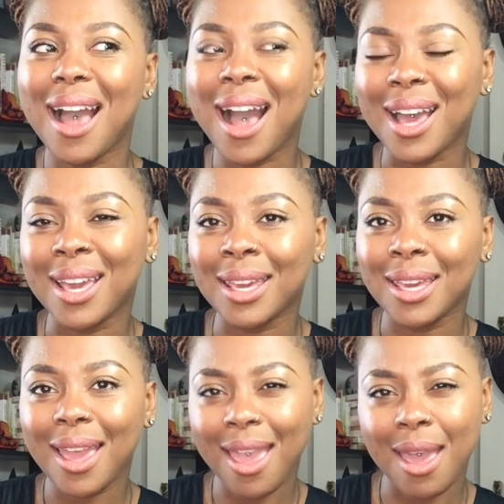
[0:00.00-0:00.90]
I
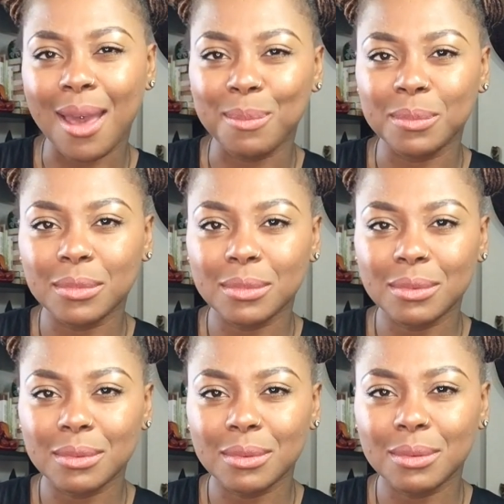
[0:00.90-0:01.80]
am
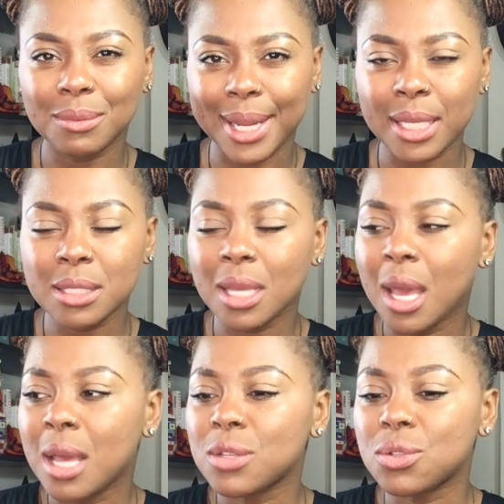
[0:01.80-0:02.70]
right?
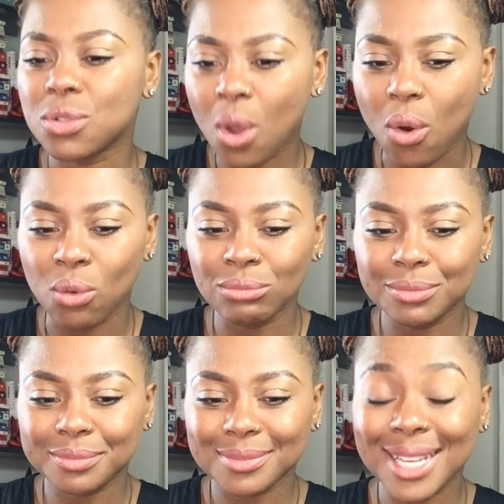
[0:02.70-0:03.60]
So
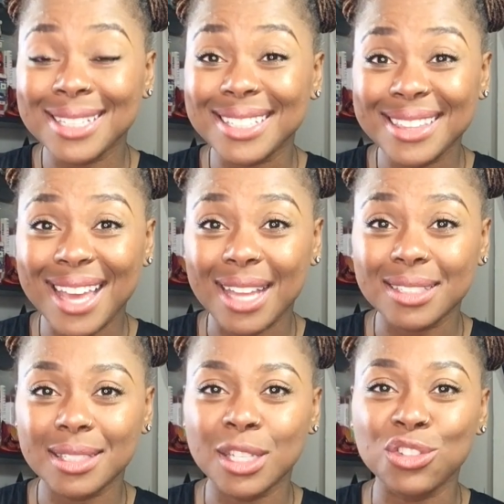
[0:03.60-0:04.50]
I did
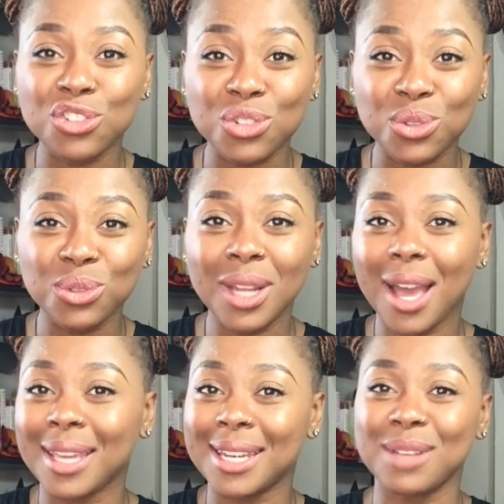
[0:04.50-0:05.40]
that. In June,
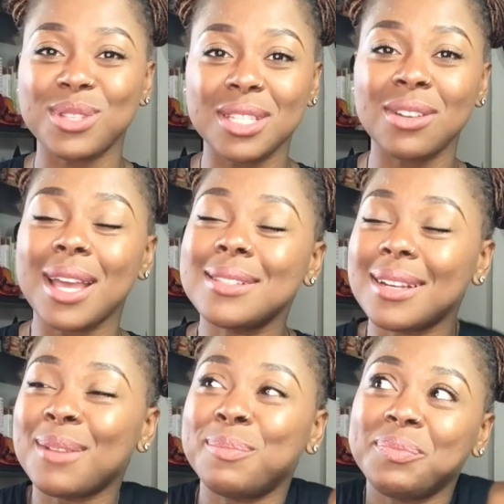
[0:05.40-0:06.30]
I announced to you guys that
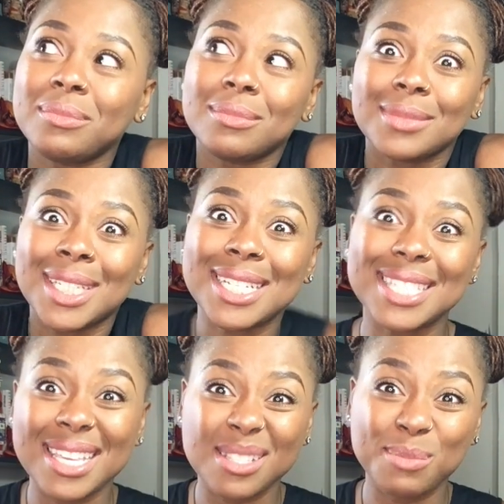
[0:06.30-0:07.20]
I'm going to
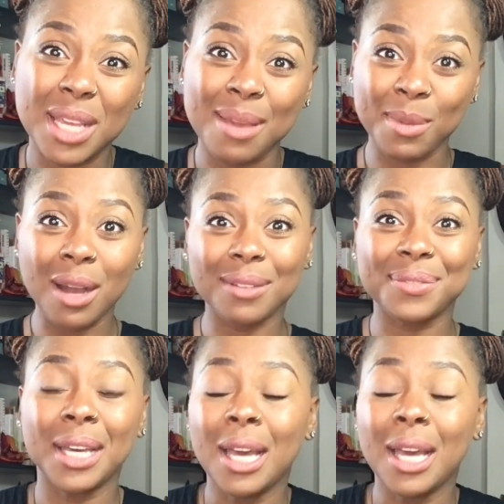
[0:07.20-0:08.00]
take some time off,